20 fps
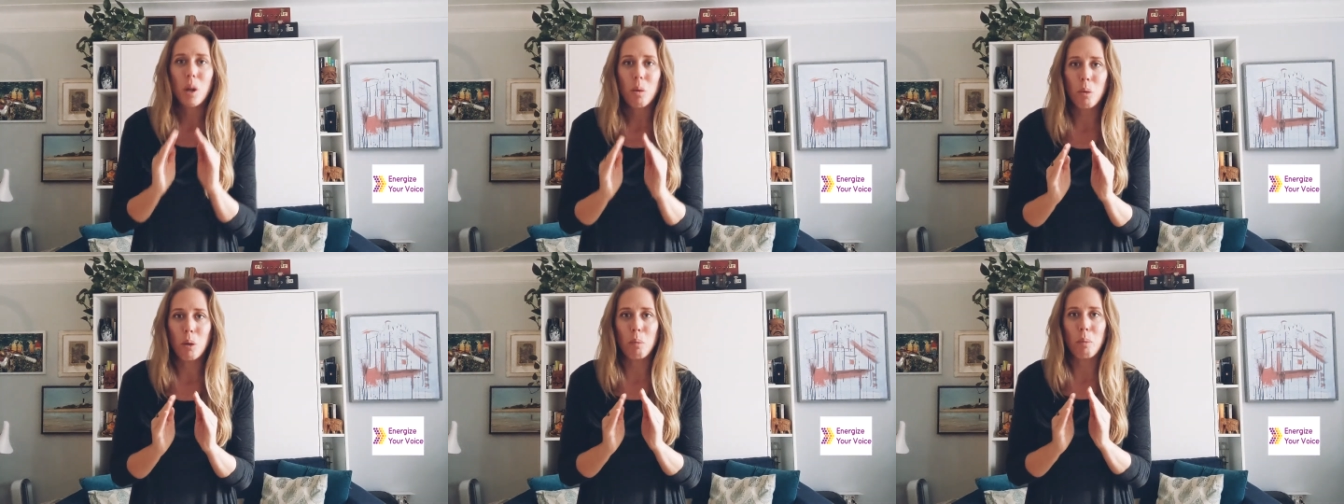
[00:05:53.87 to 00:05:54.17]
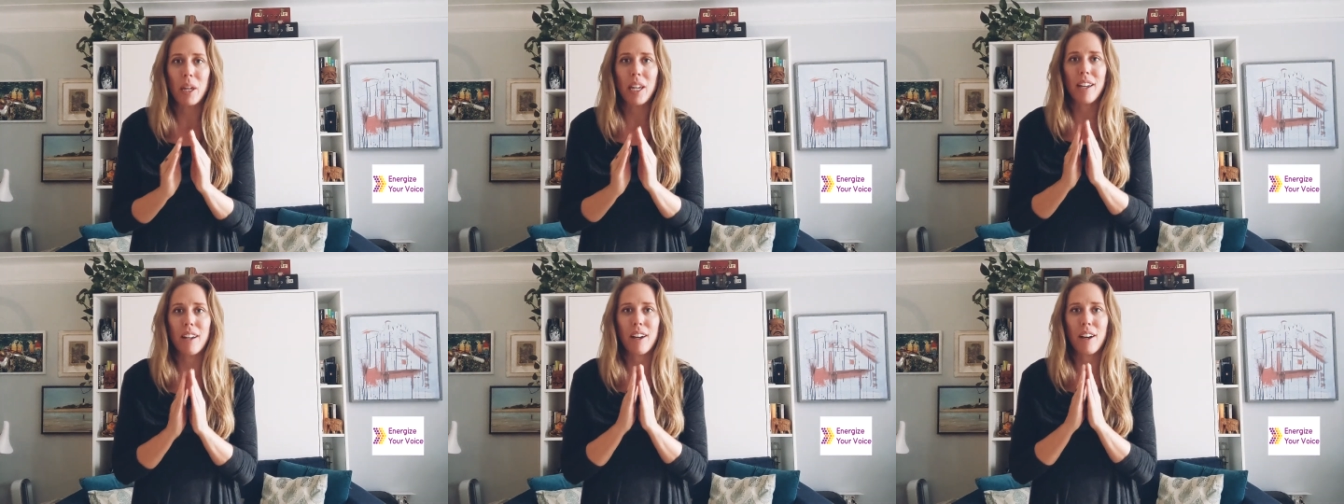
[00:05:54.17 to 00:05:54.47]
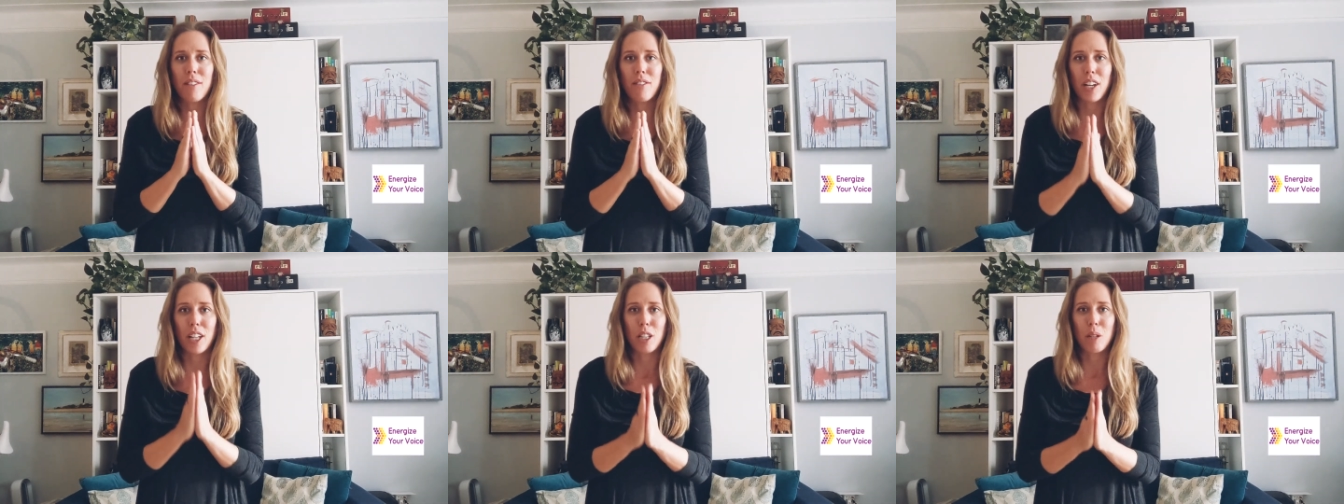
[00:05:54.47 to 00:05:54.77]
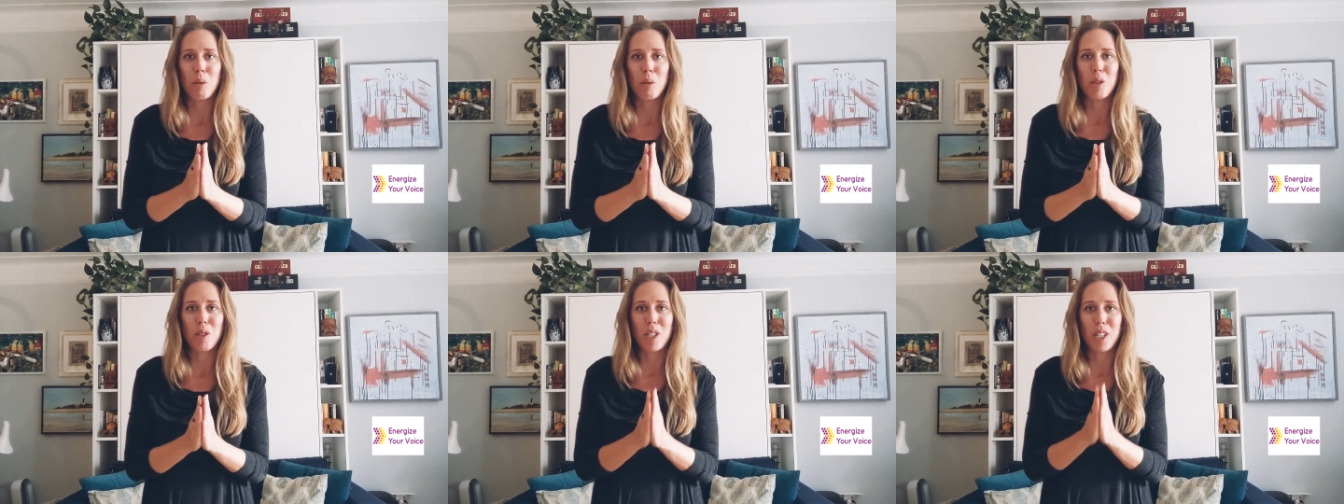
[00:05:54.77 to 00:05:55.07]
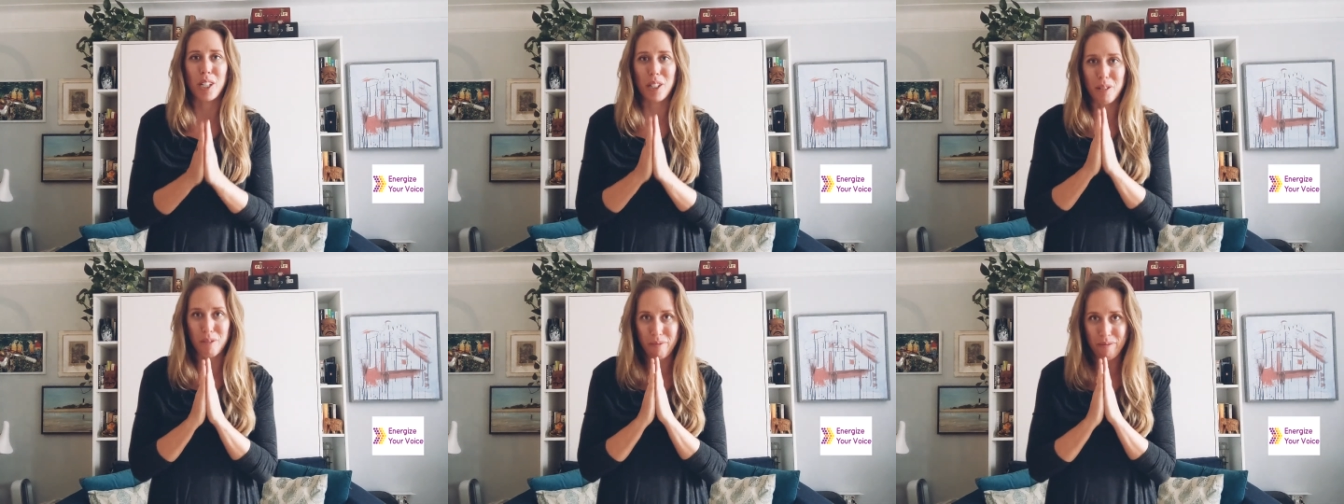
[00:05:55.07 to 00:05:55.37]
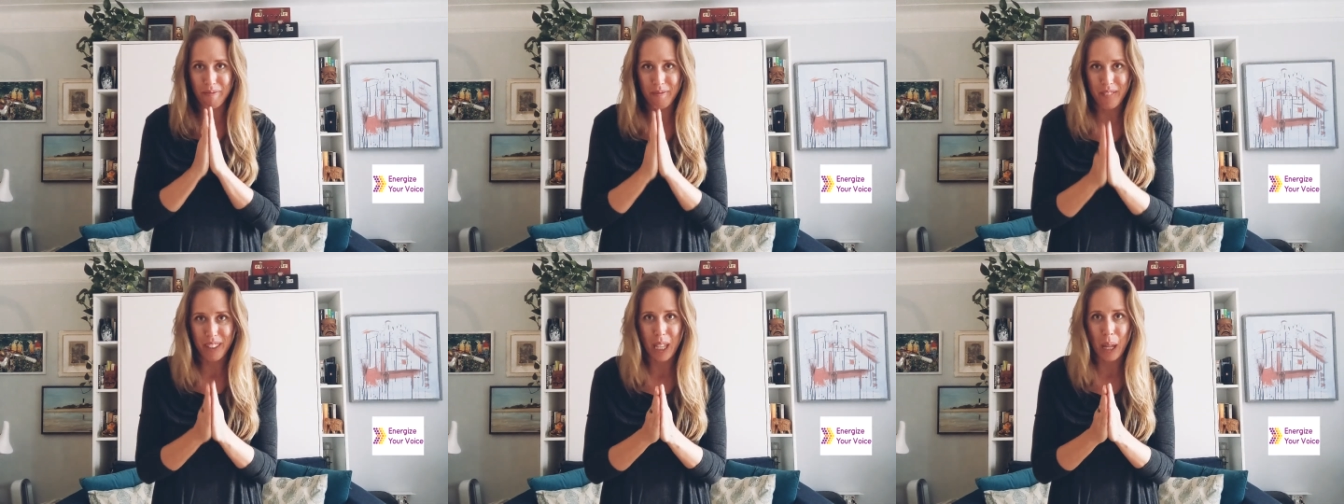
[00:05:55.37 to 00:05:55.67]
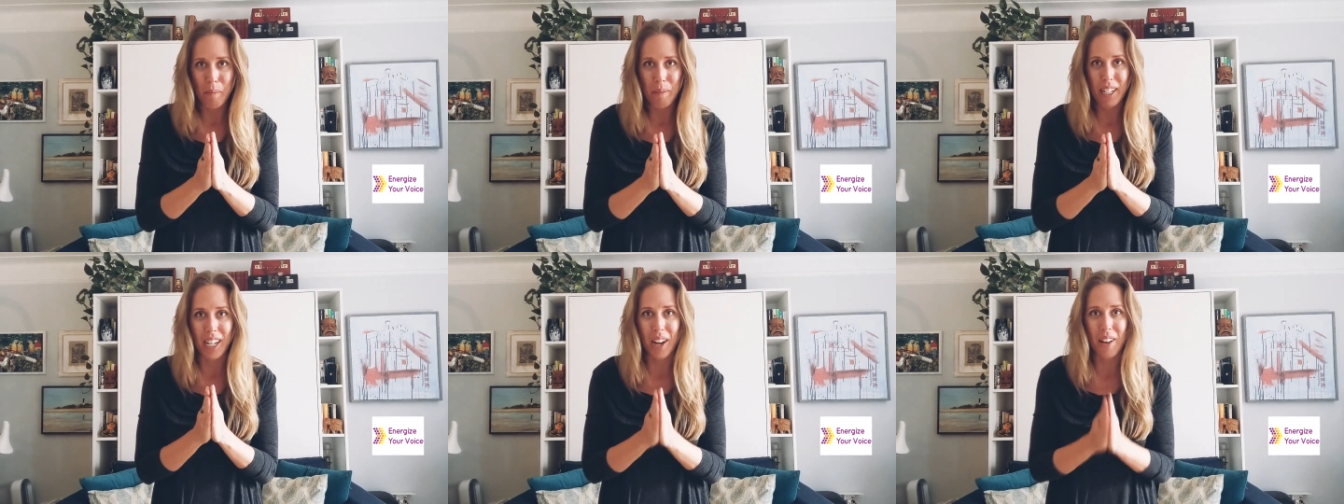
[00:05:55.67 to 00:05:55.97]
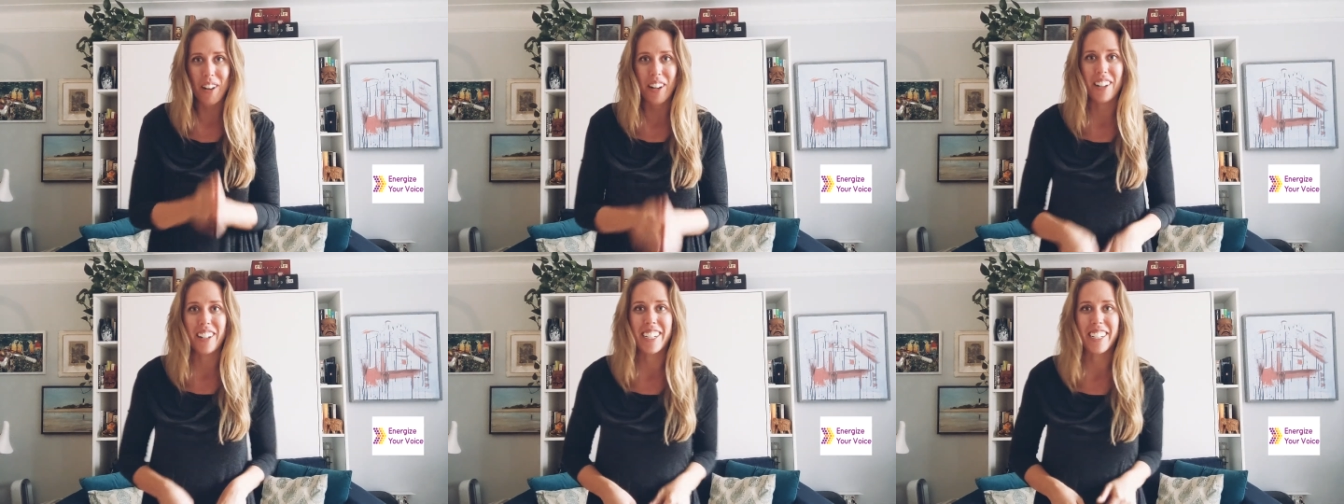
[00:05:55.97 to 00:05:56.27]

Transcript: will be available to you. Let me know how.